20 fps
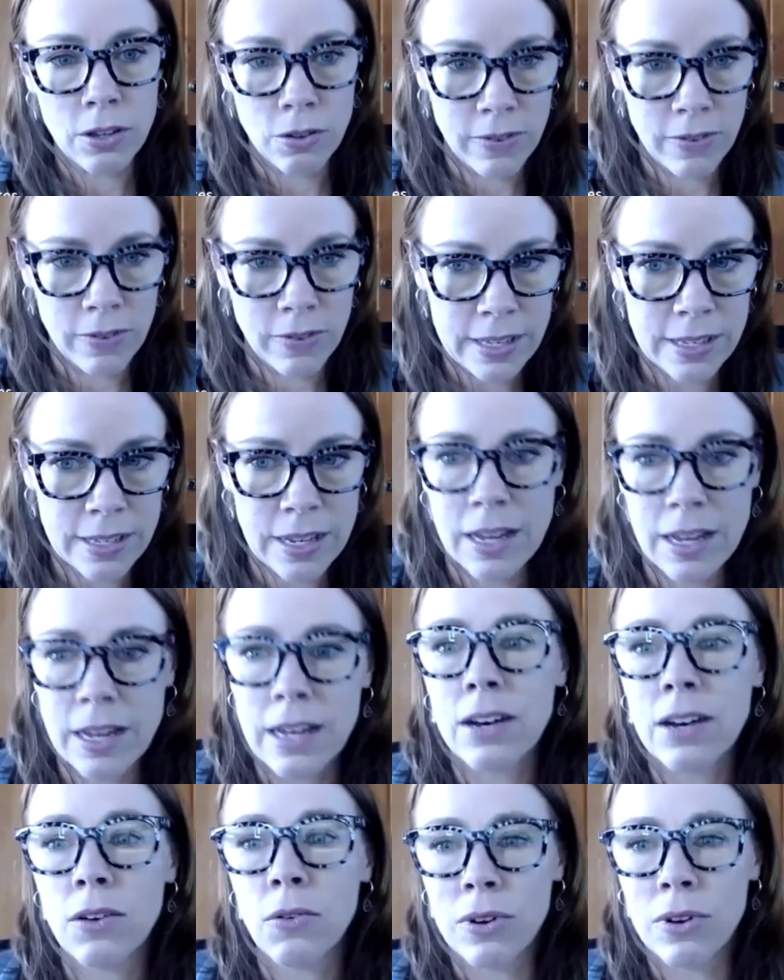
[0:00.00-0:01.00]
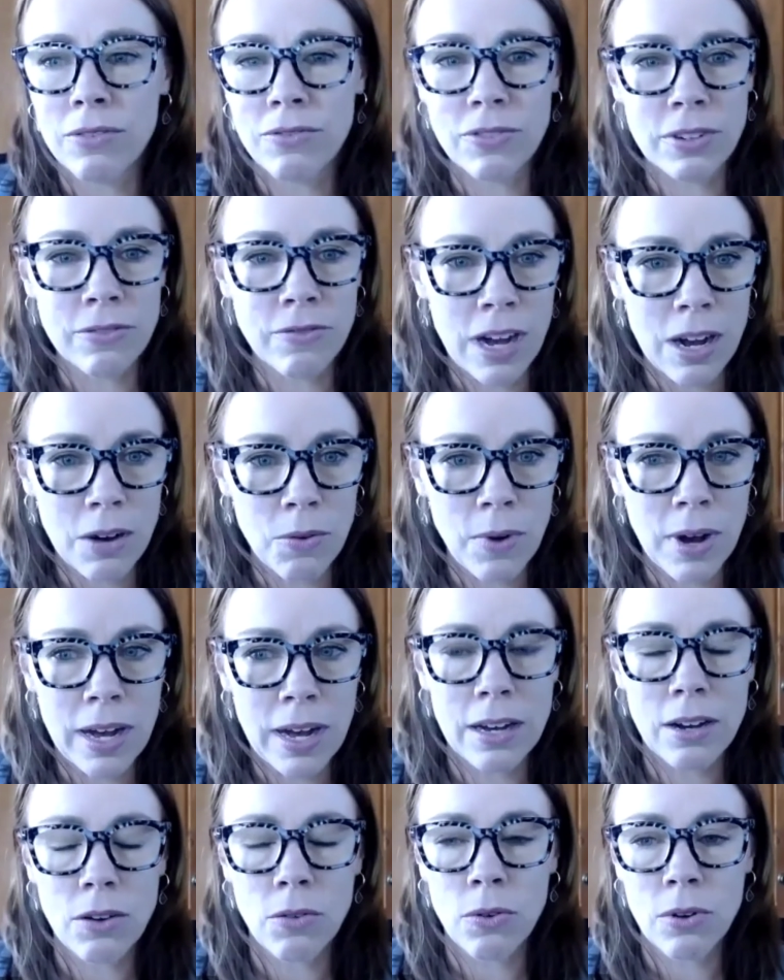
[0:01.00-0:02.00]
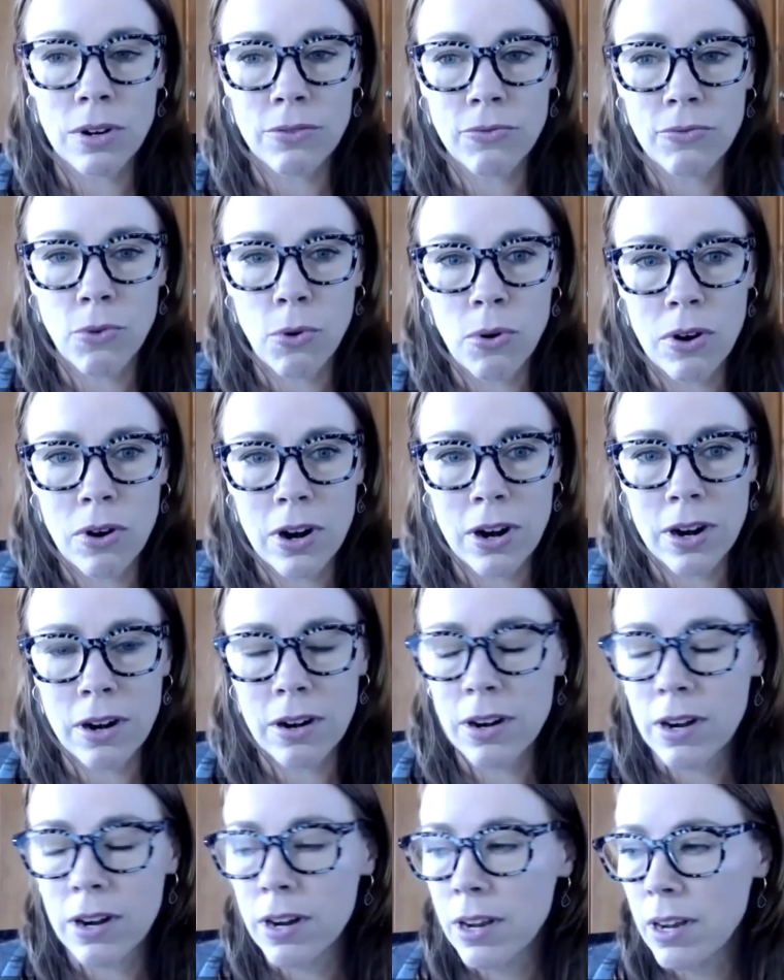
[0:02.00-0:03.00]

U visa or for VAWA or for